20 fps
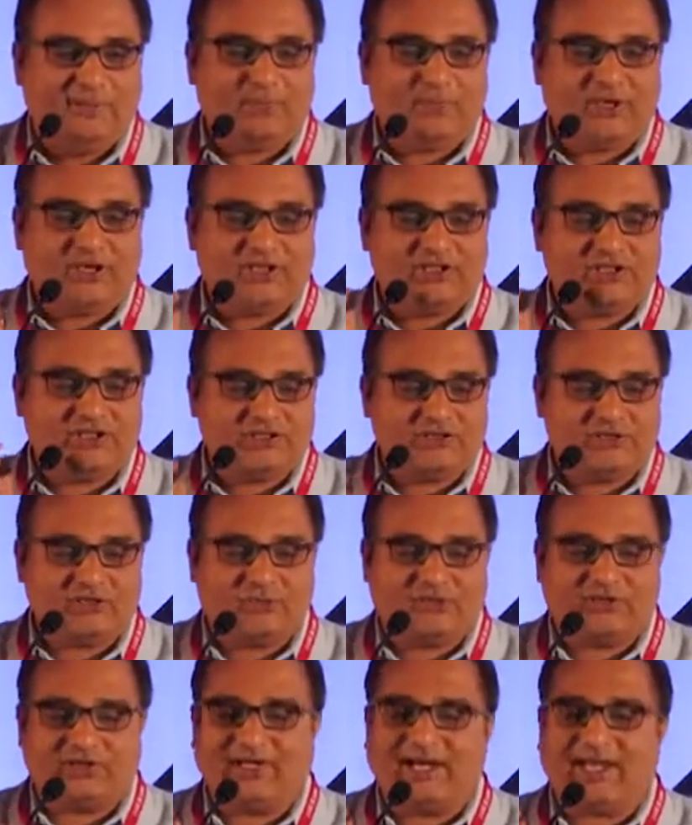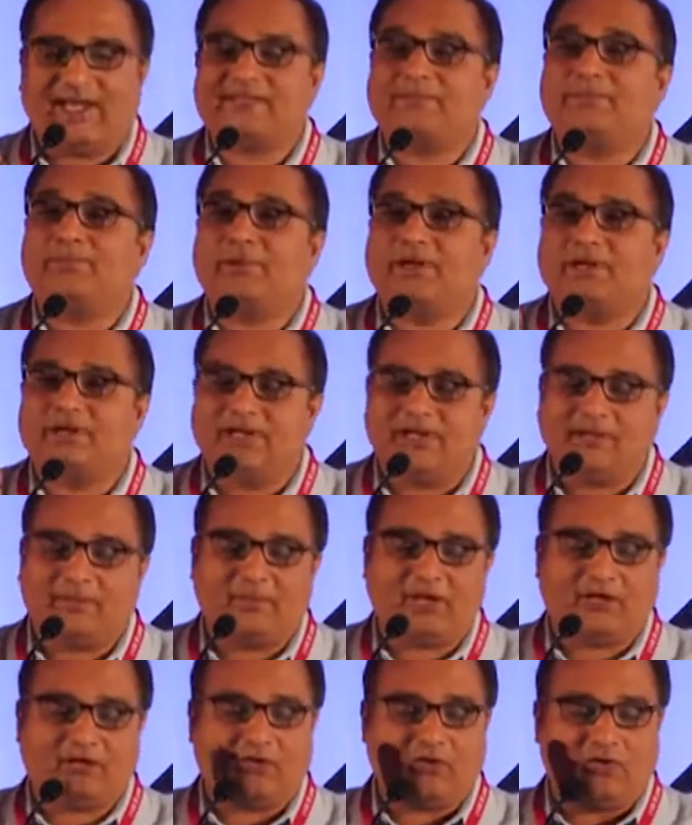Patient should relax
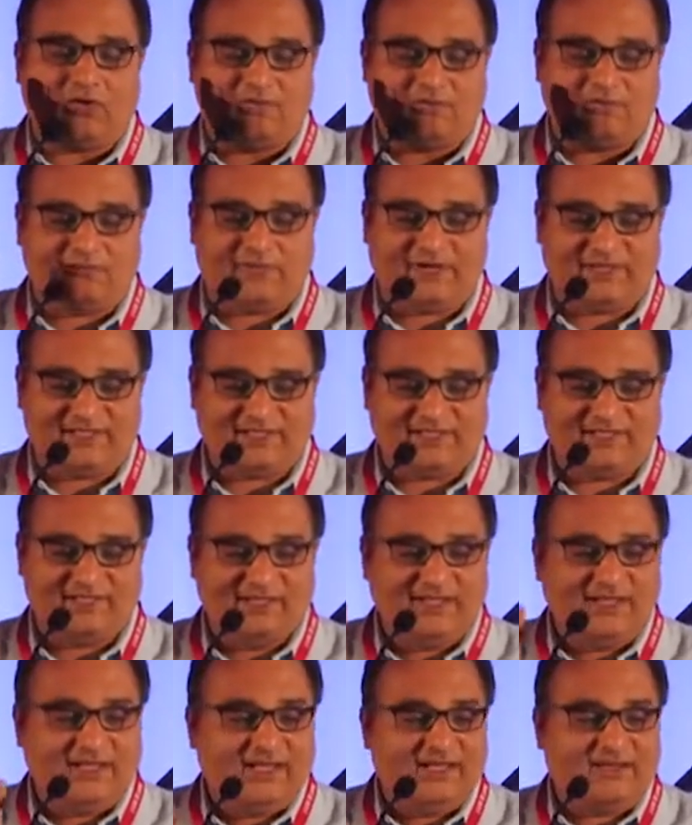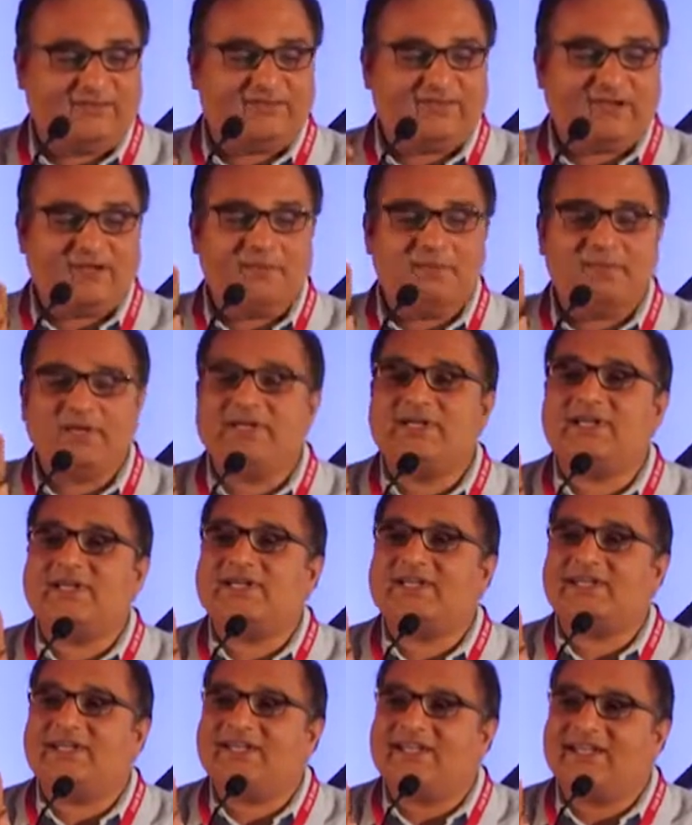perineum and cough once. If
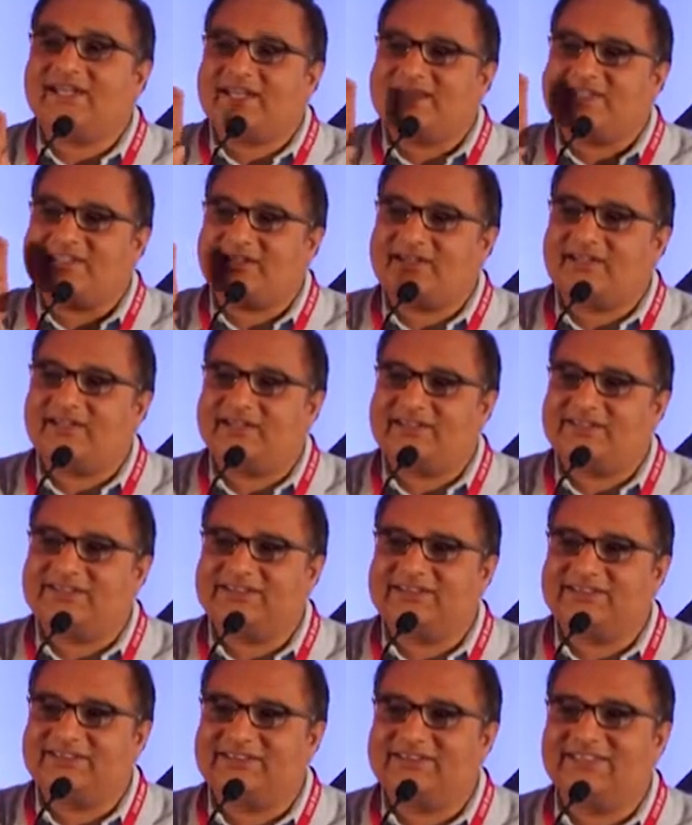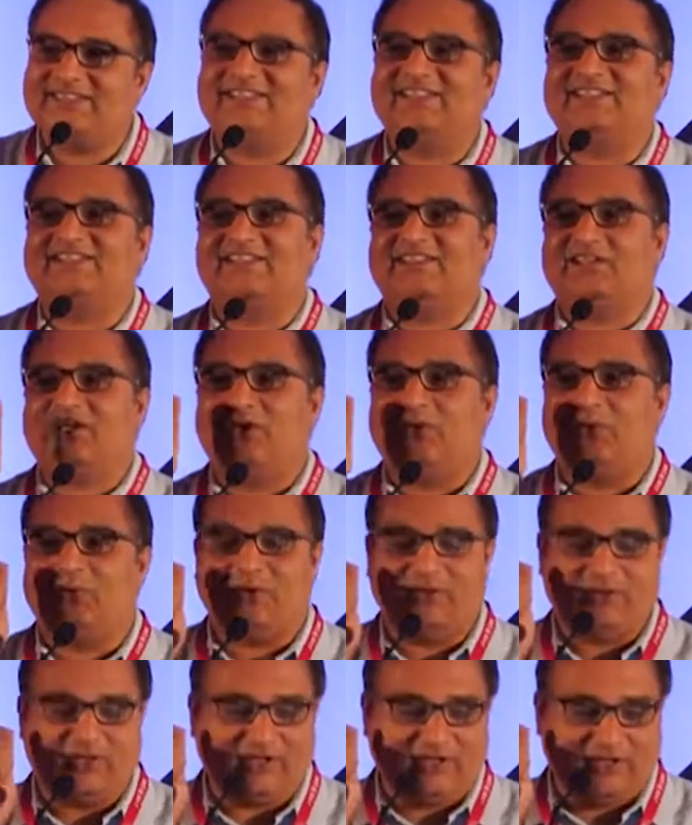immediate leakage occurs, this is
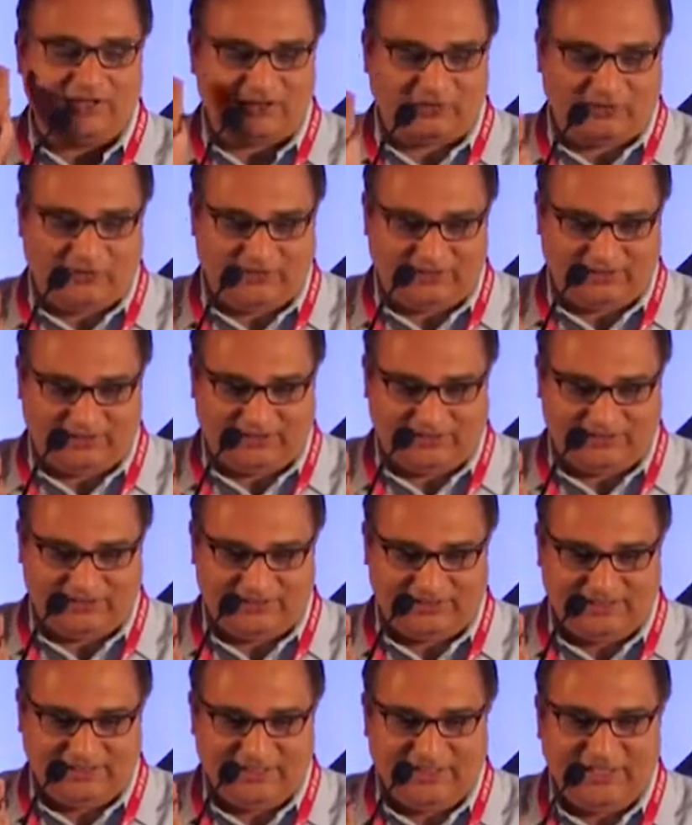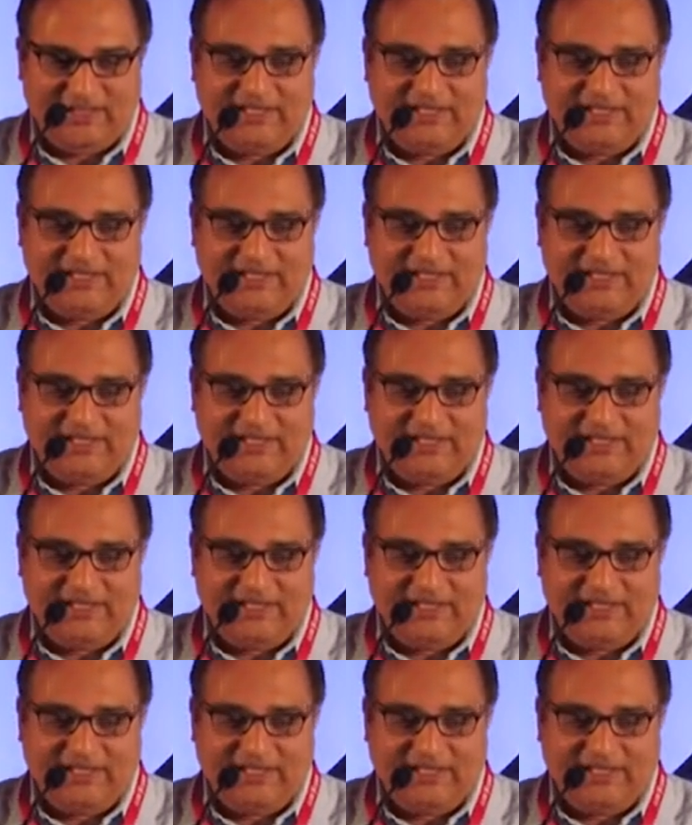urinary incontinence.